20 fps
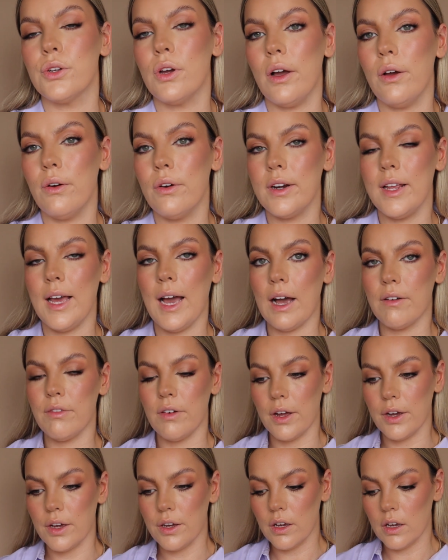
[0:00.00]
I already have
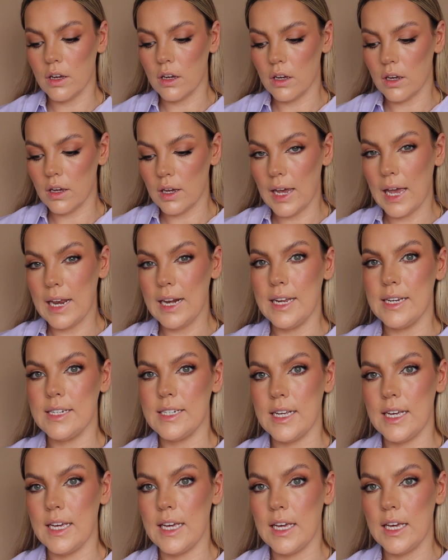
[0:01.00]
like a LED,
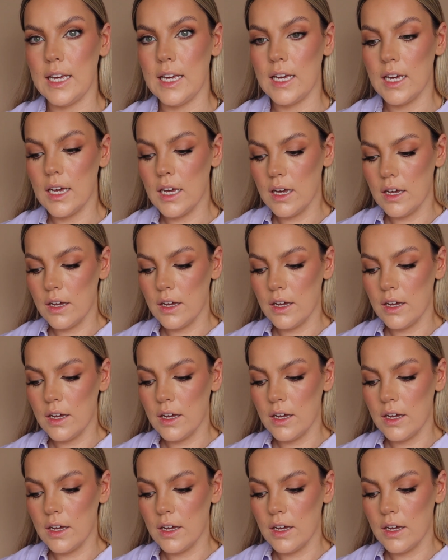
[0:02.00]
I